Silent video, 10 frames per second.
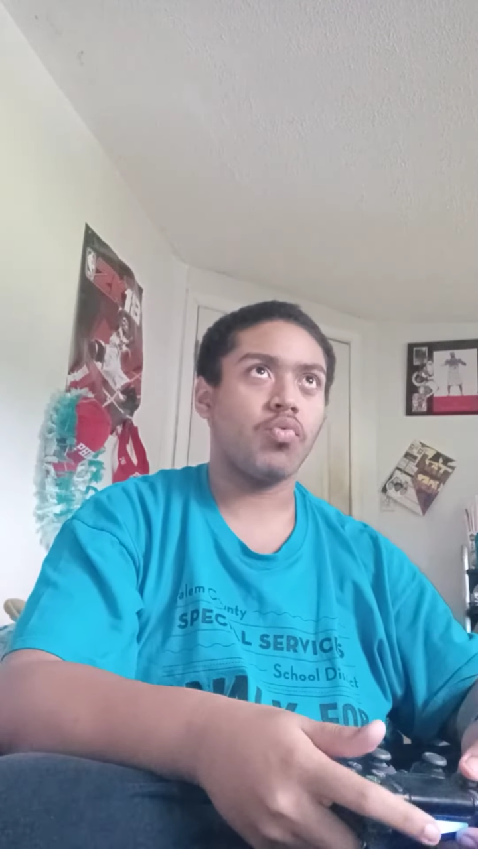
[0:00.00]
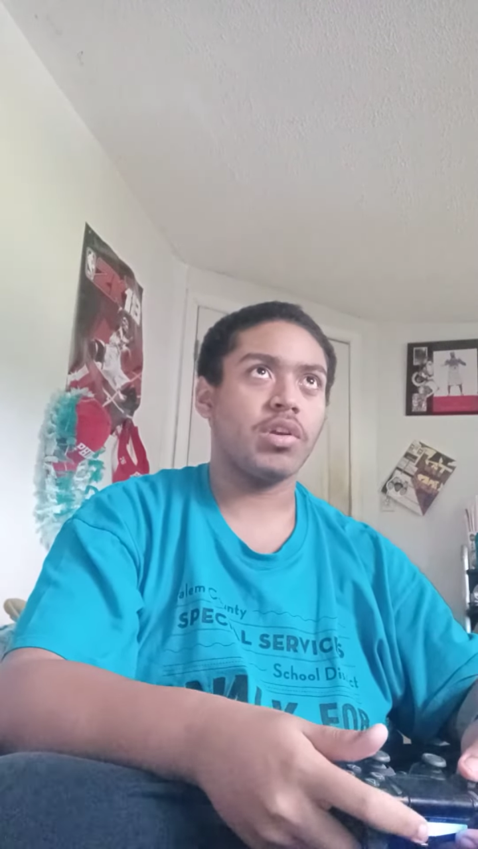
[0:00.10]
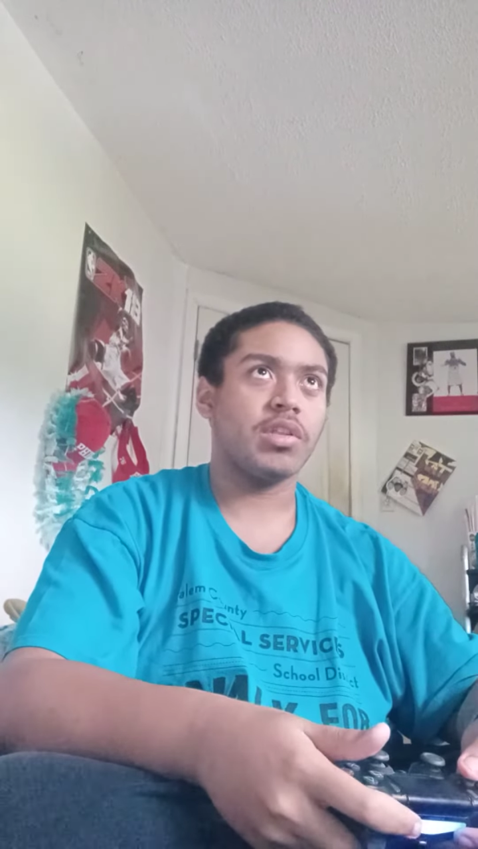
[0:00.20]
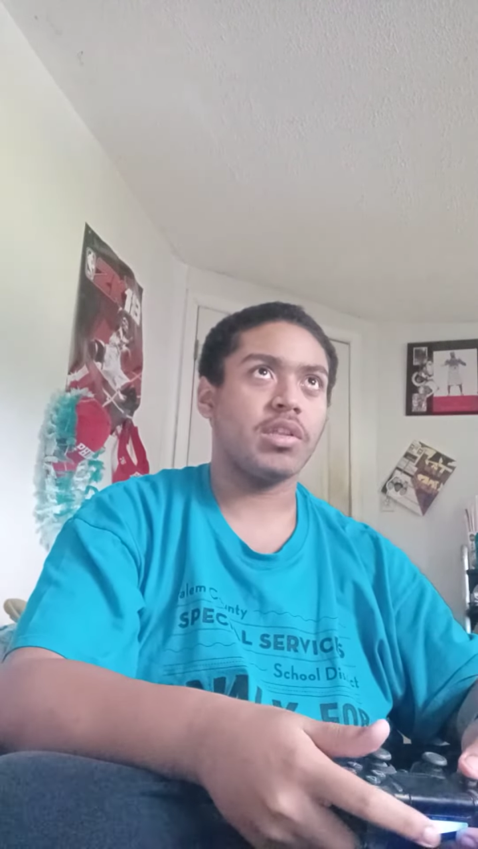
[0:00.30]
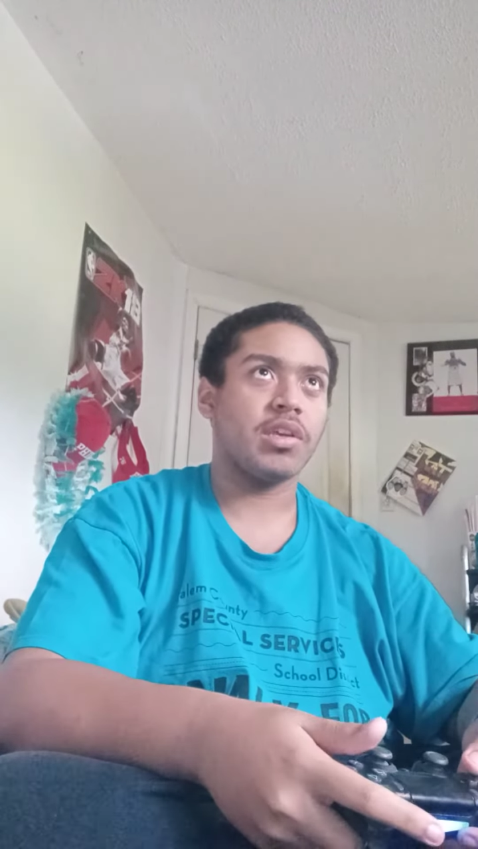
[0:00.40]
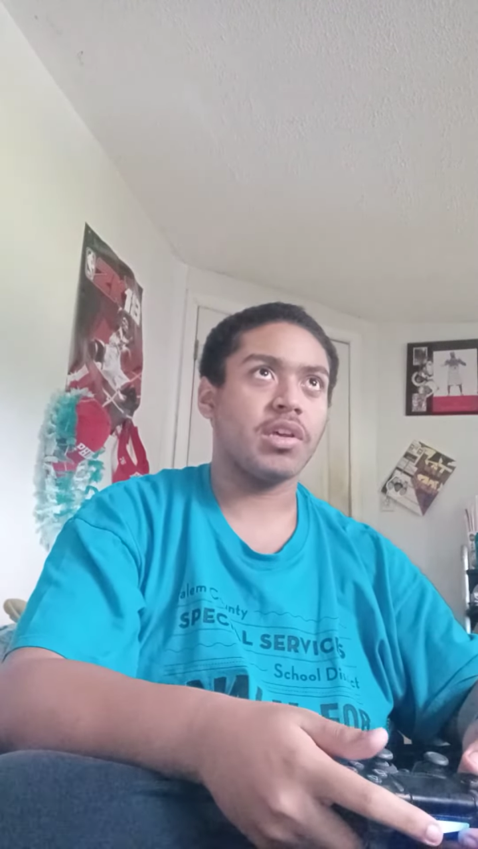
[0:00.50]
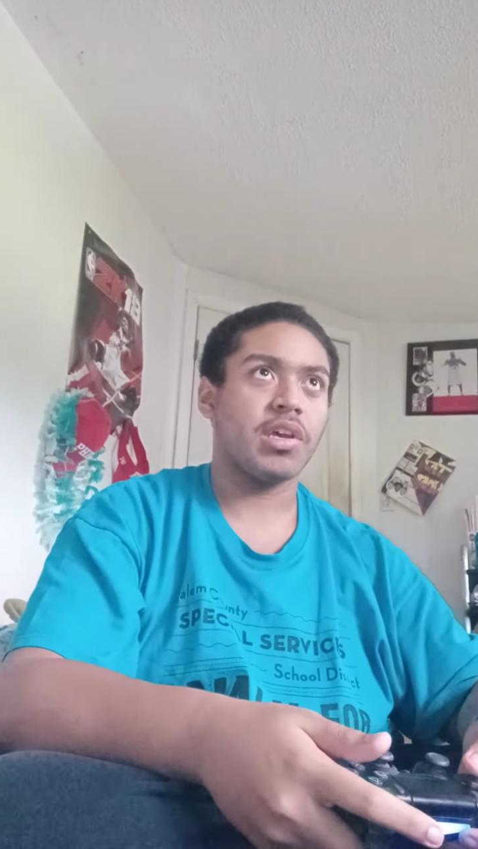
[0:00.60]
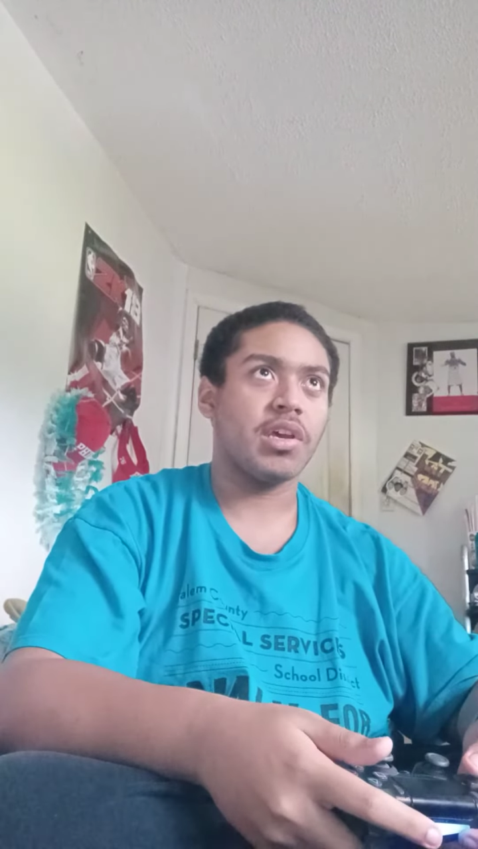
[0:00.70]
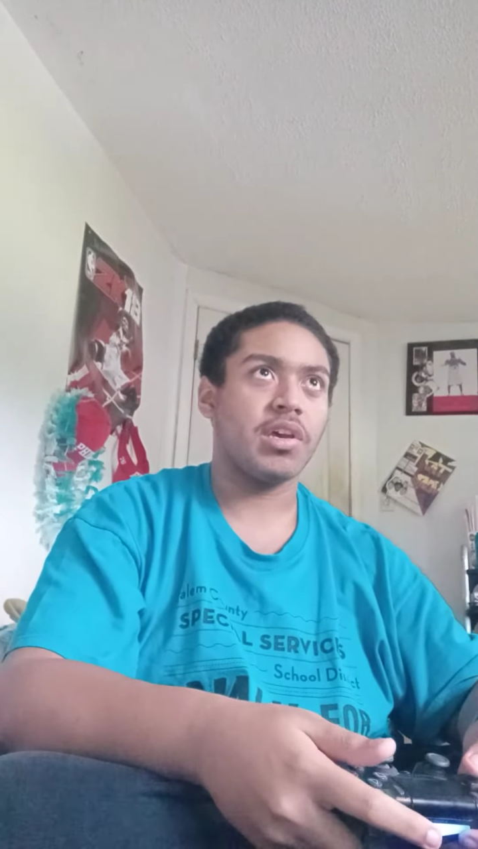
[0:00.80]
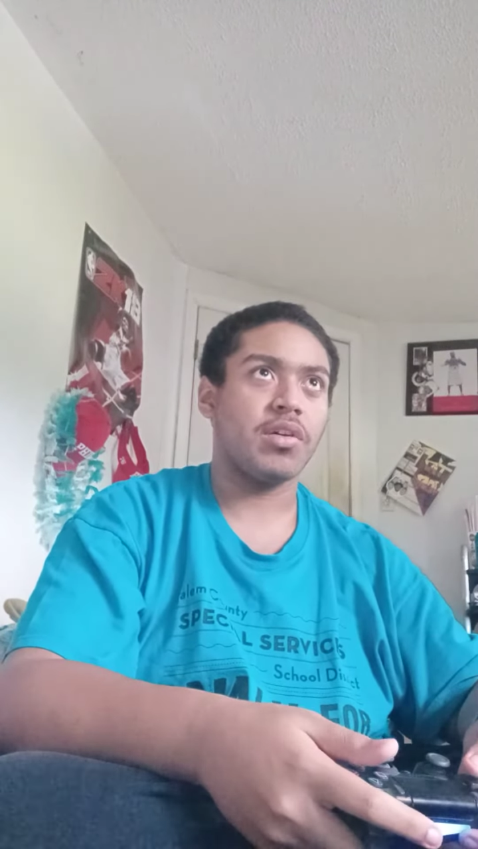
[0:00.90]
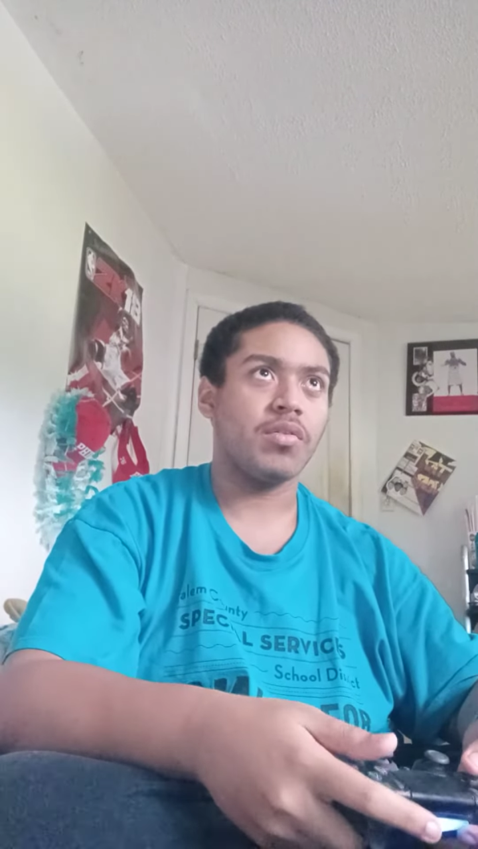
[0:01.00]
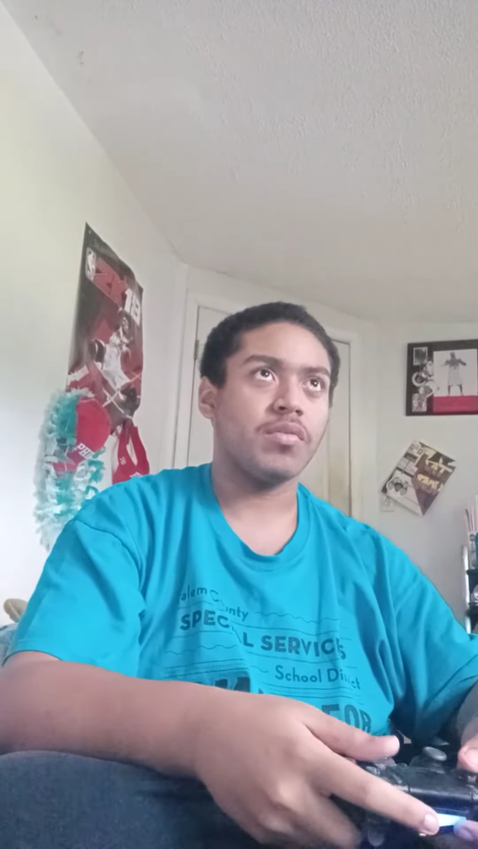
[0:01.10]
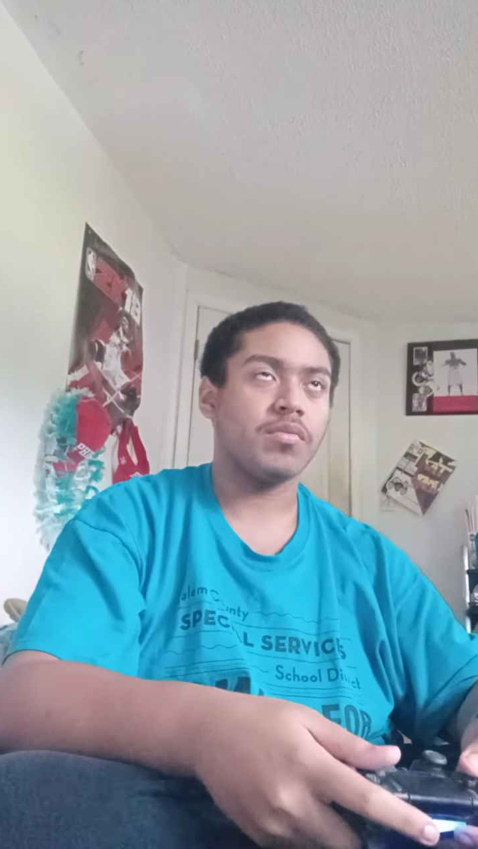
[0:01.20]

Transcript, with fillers: What the hell?